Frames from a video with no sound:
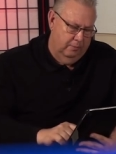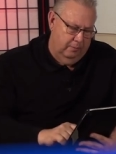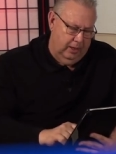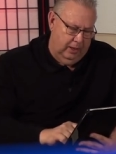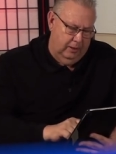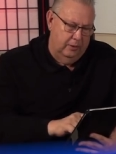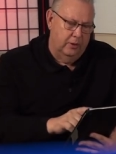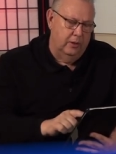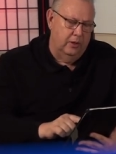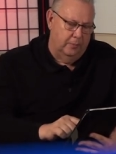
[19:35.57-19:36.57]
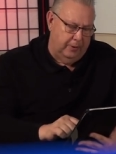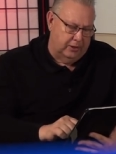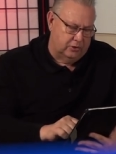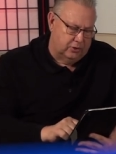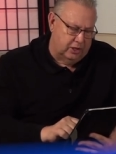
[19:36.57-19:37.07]
uh, the, the
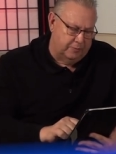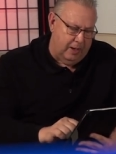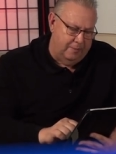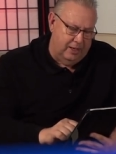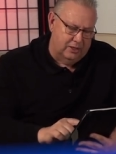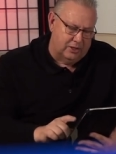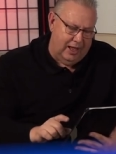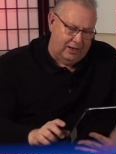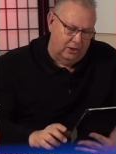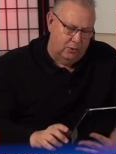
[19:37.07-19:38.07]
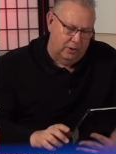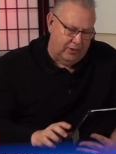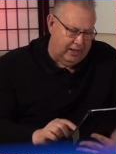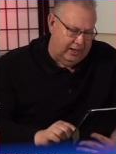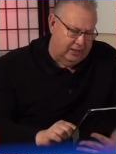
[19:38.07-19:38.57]
apostle says, by me as an allegory.
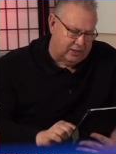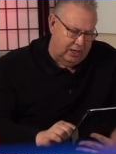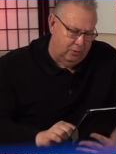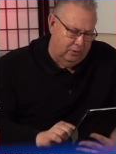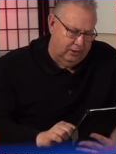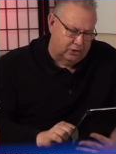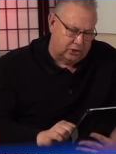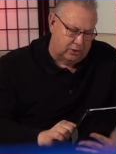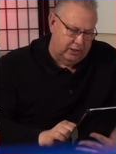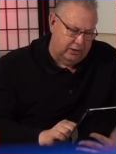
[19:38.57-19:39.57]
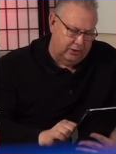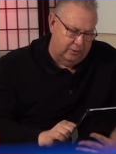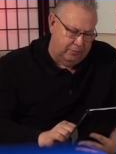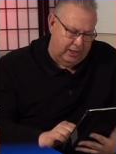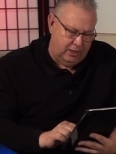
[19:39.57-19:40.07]
That is, I will
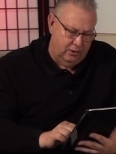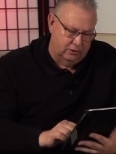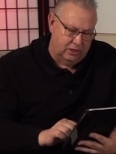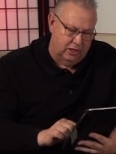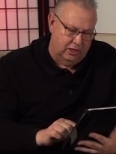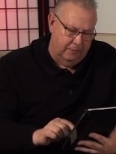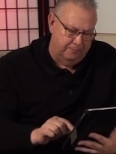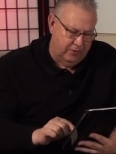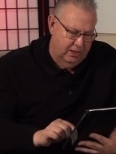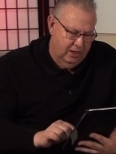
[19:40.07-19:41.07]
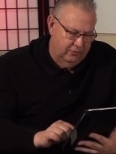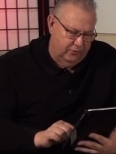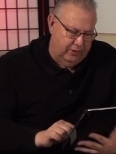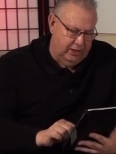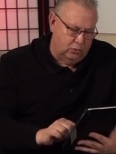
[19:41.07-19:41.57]
illustrate by using them,
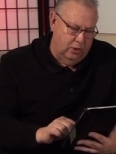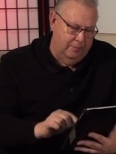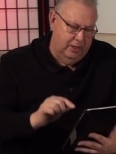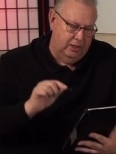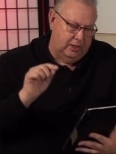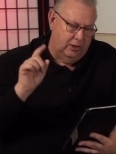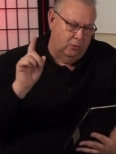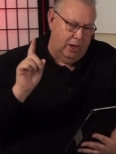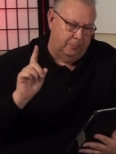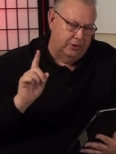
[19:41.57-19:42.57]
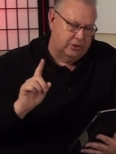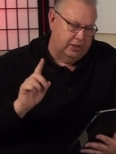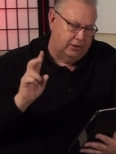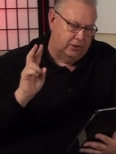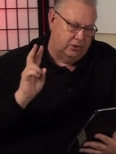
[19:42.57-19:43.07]
for these women can
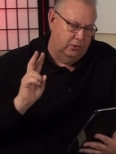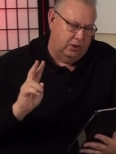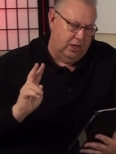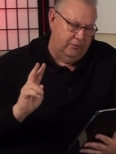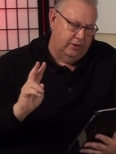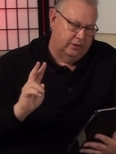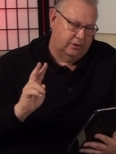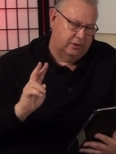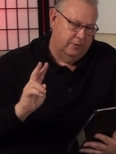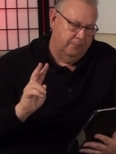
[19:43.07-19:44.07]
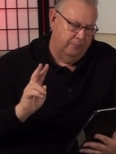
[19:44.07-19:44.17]
represent two covenants.